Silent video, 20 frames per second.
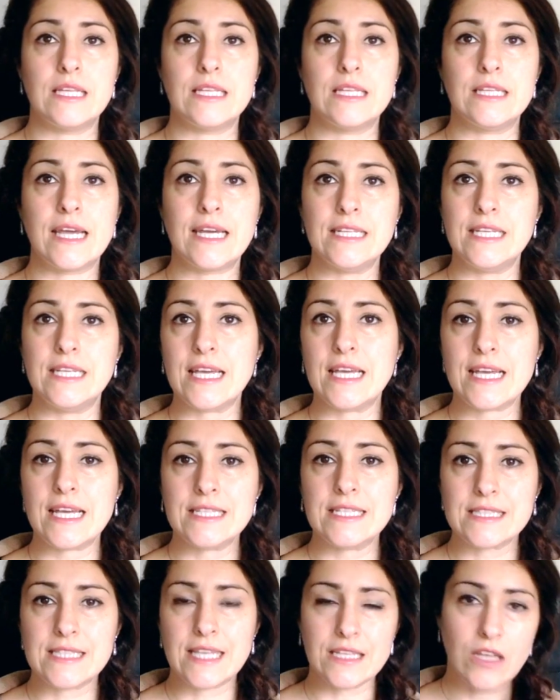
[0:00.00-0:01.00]
idea
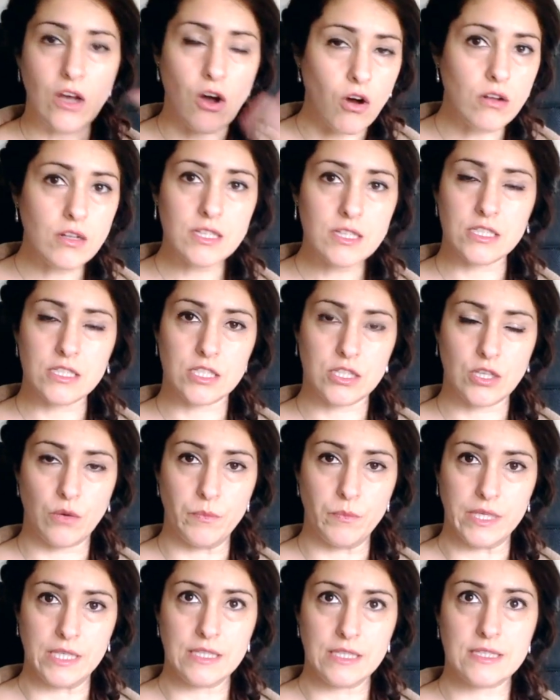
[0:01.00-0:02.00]
is that all these
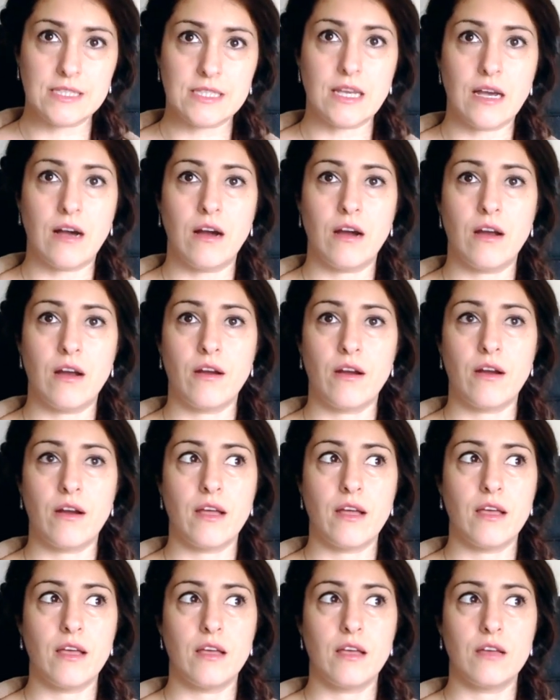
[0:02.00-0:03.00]
topics are
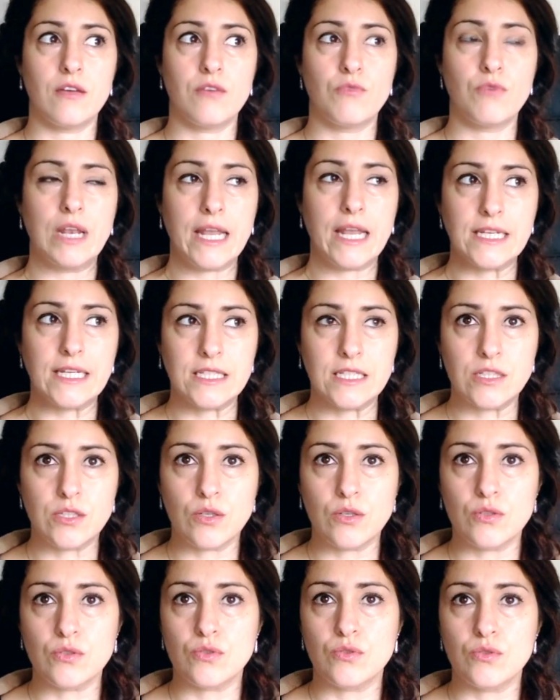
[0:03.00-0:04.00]
related
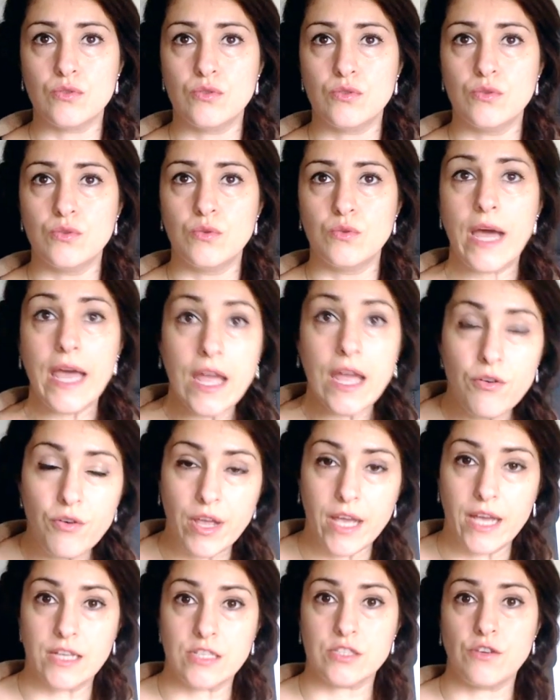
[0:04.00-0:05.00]
to
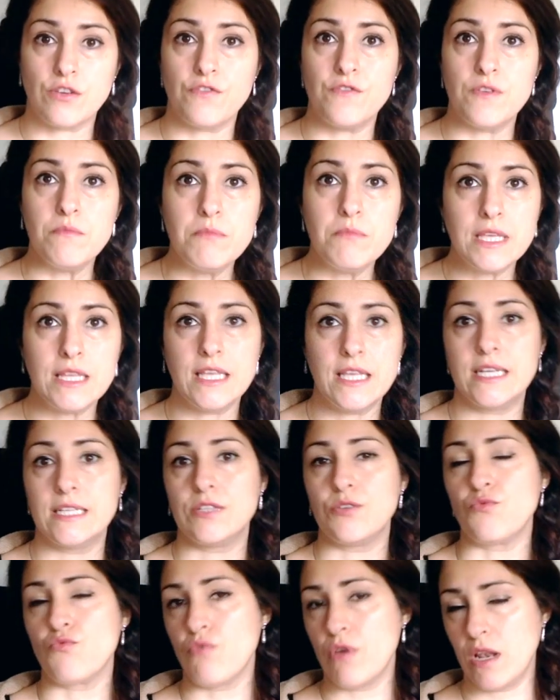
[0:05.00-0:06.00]
areas of
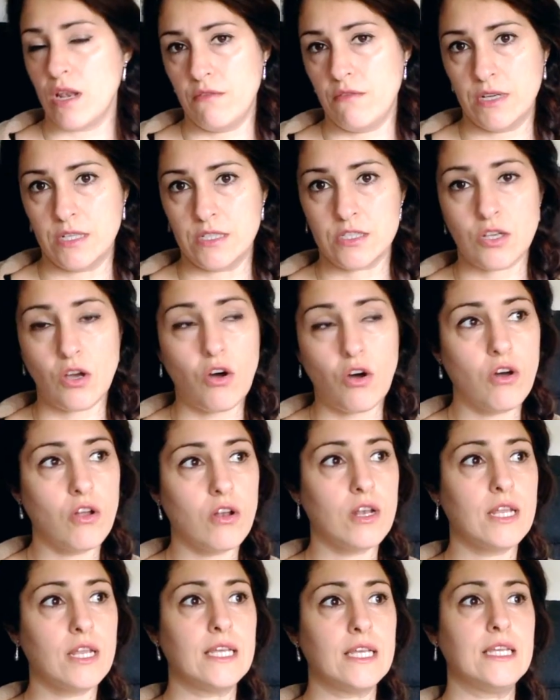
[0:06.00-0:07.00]
immediate relevance,
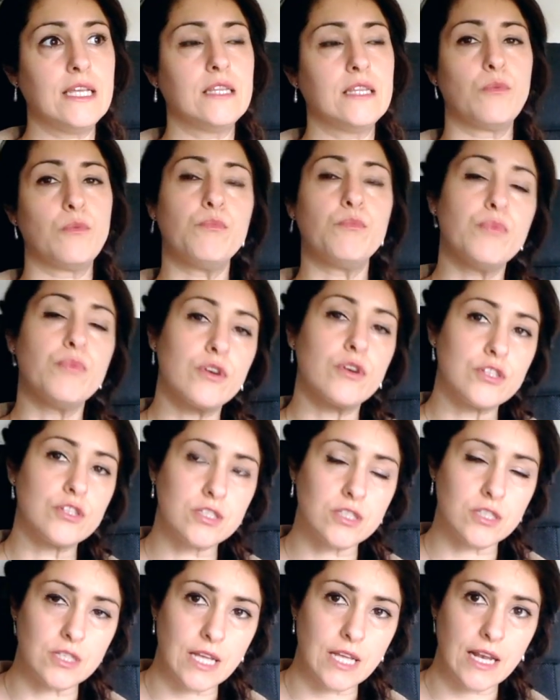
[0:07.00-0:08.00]
all in the
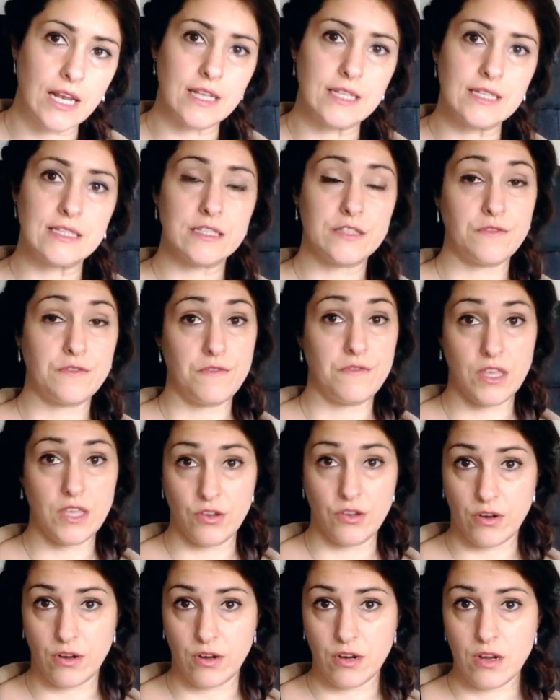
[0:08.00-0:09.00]
personal
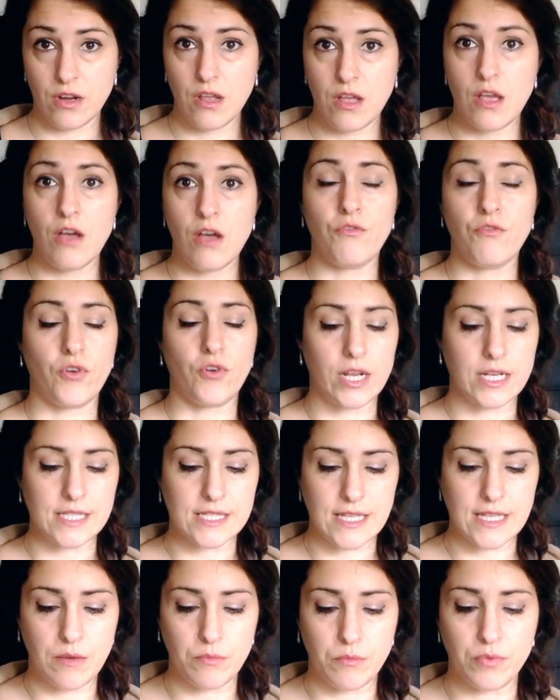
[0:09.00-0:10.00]
sphere. For
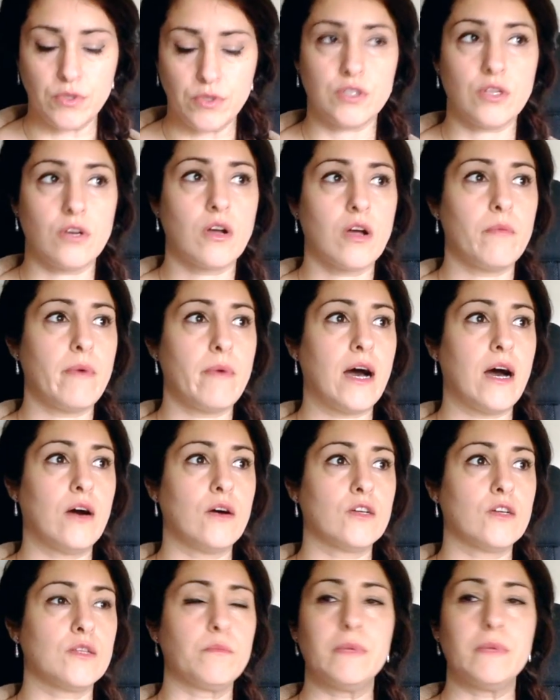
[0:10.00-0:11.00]
example, talk
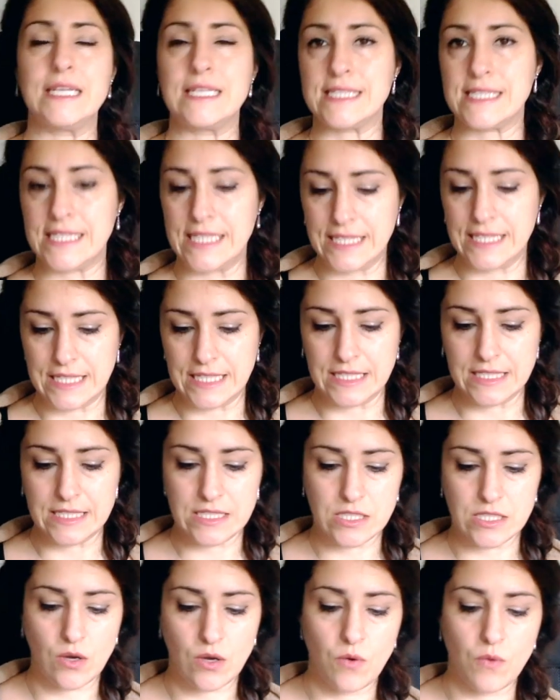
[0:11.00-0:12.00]
about big cities.
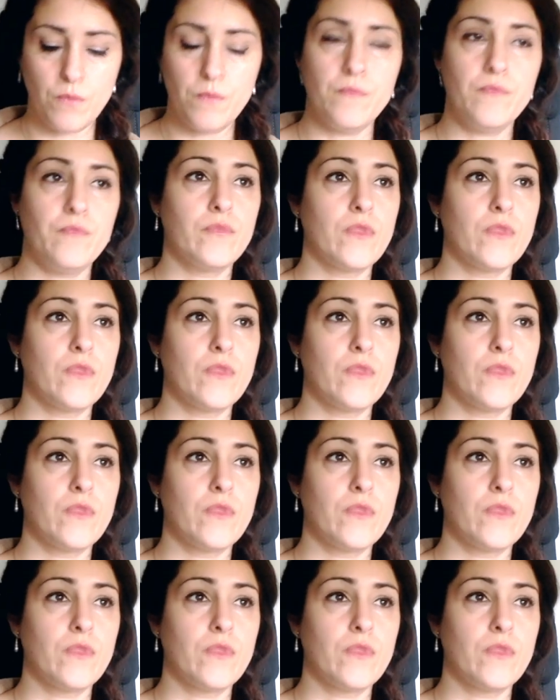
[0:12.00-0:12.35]
So